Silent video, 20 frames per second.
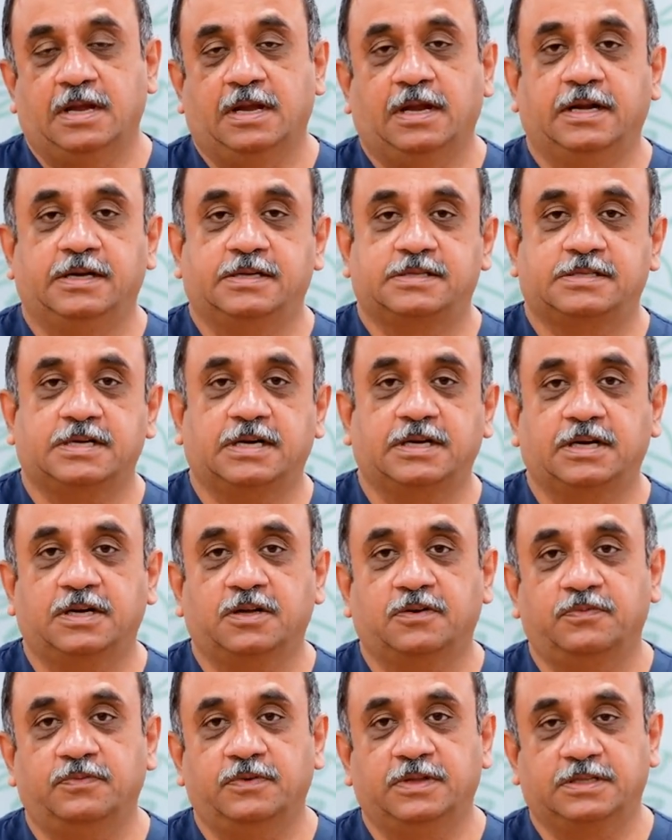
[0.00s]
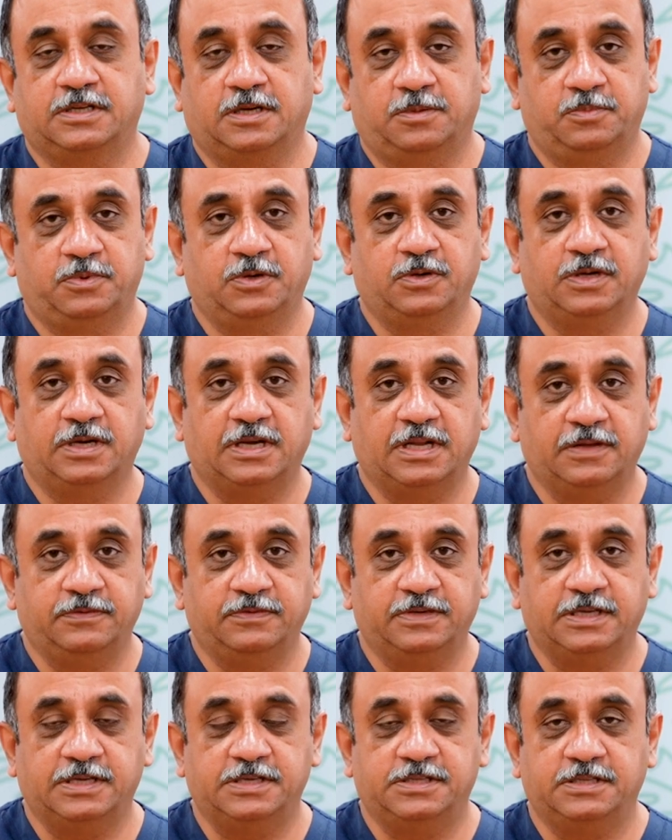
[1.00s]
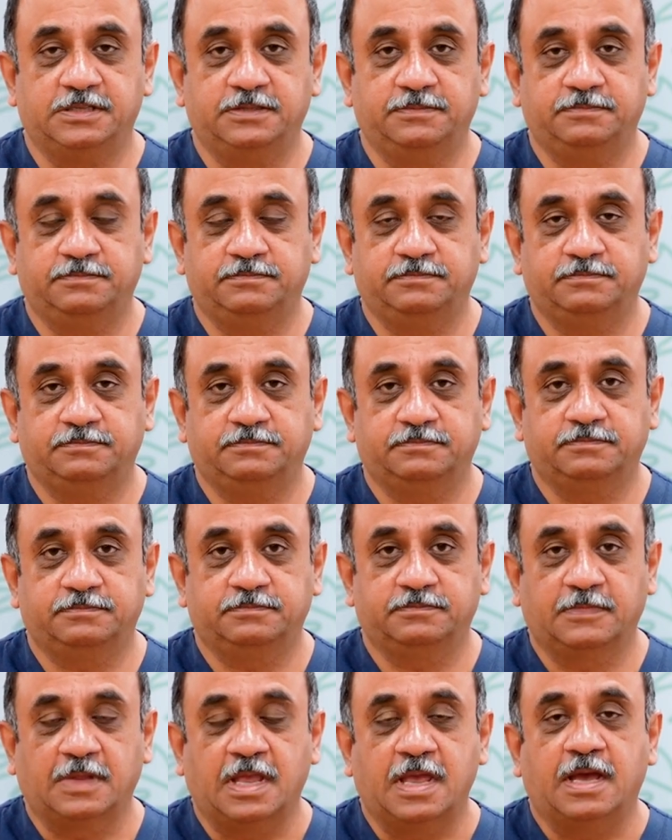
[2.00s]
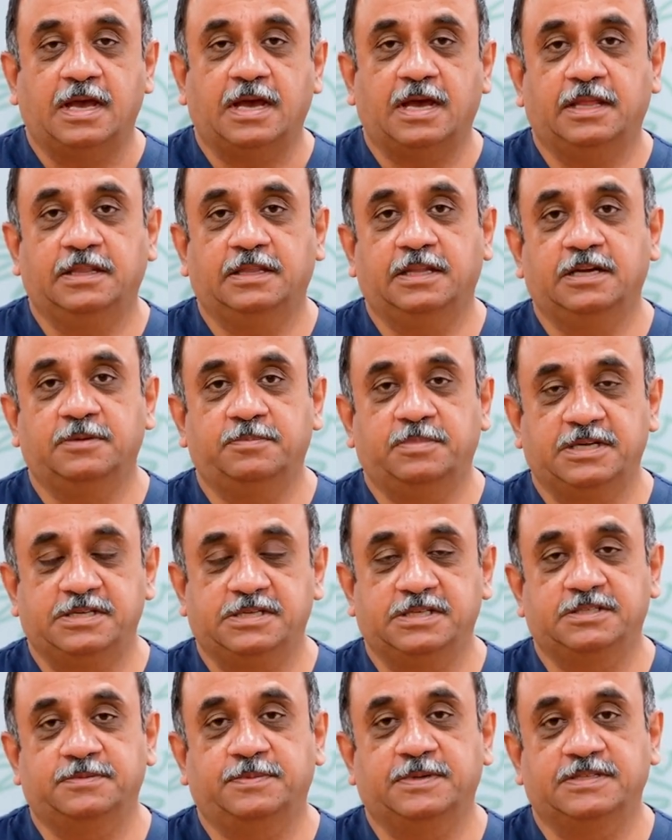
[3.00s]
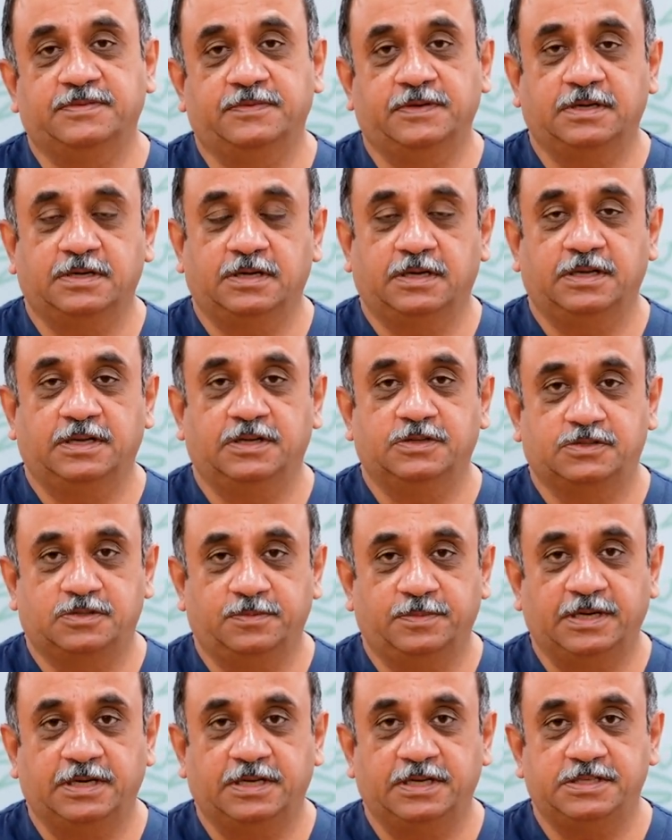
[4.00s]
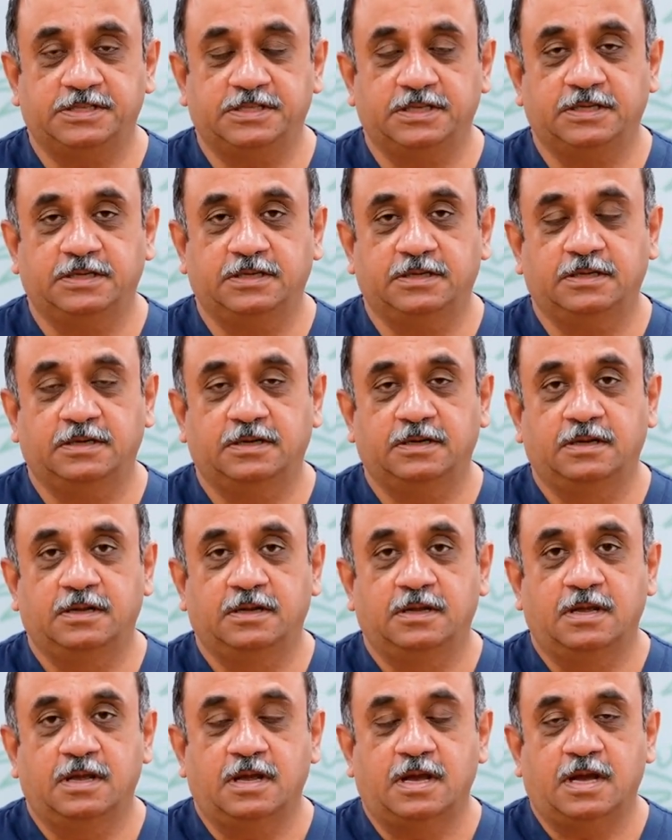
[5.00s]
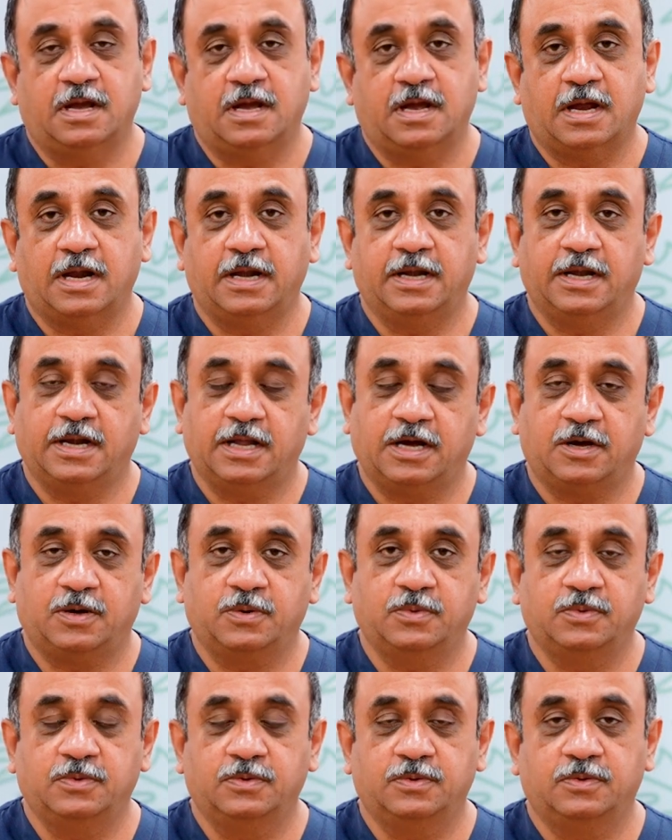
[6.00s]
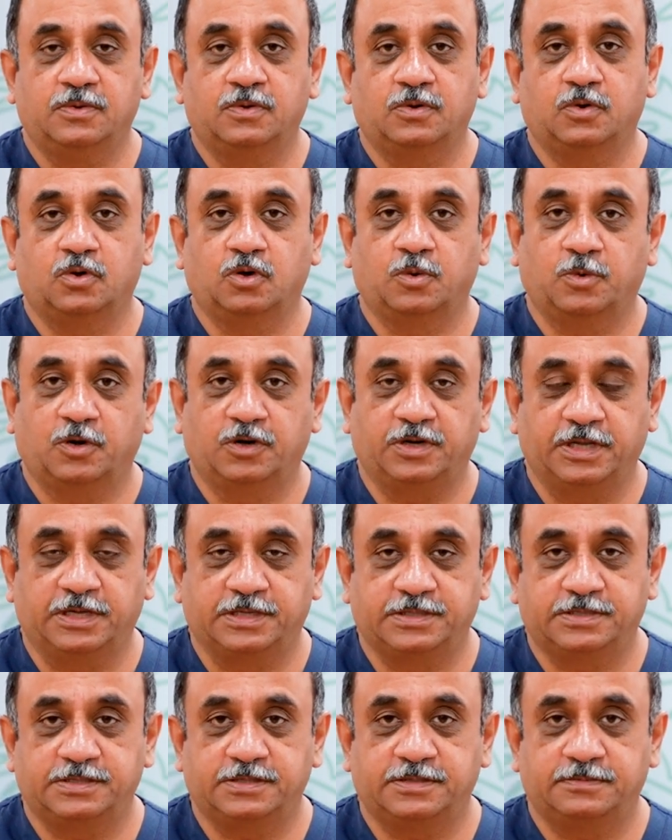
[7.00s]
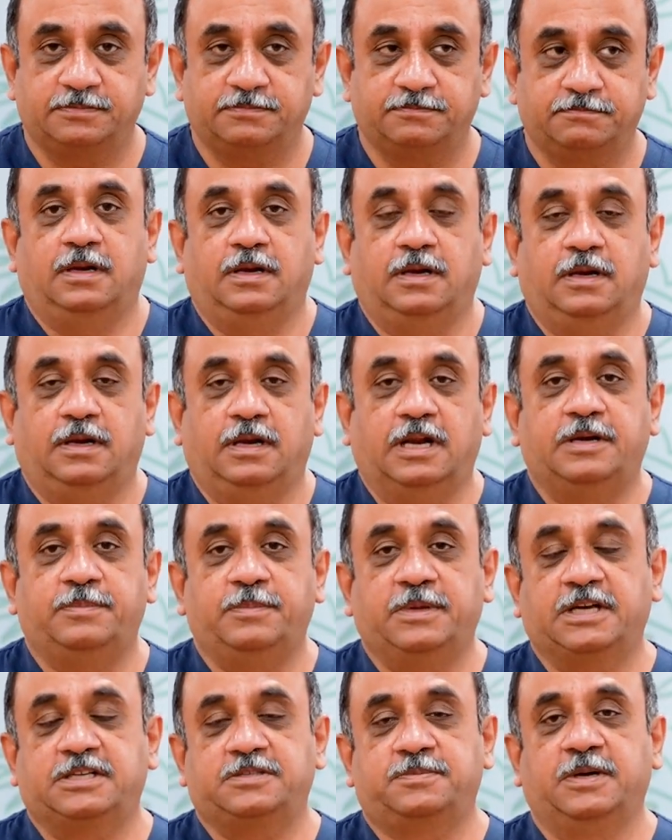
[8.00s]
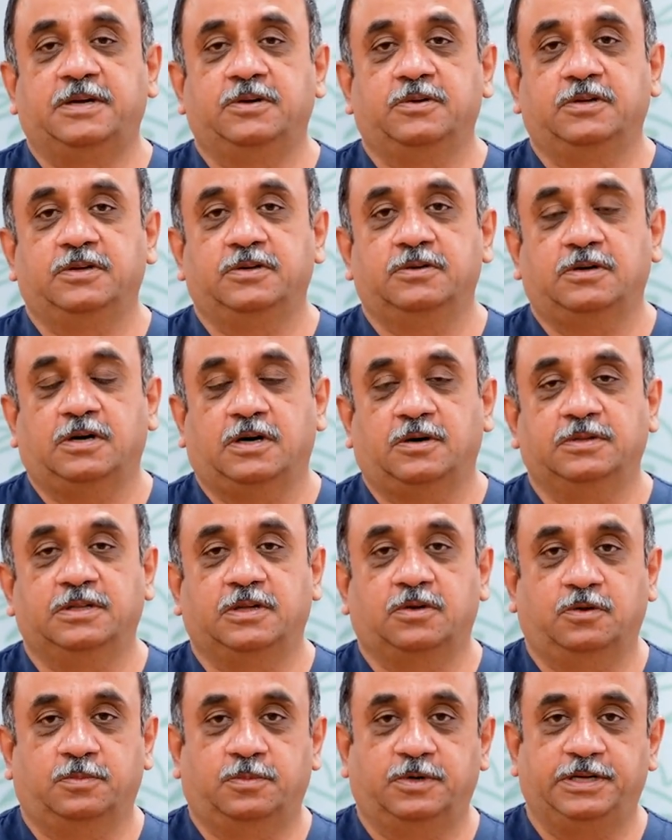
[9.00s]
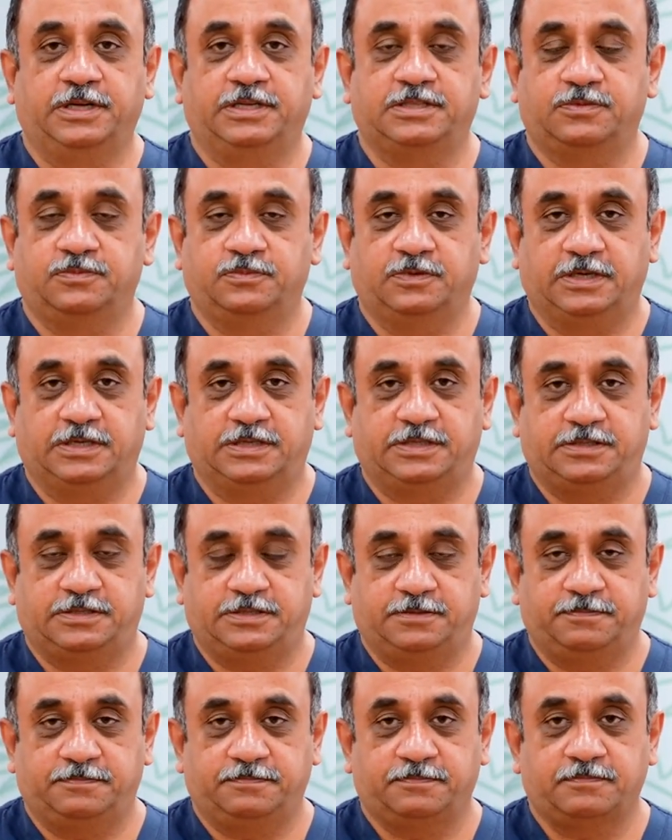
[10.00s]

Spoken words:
It started off with computer navigation and then patient-specific instrumentation, and now robotics. Let me explain to you how the robotics works.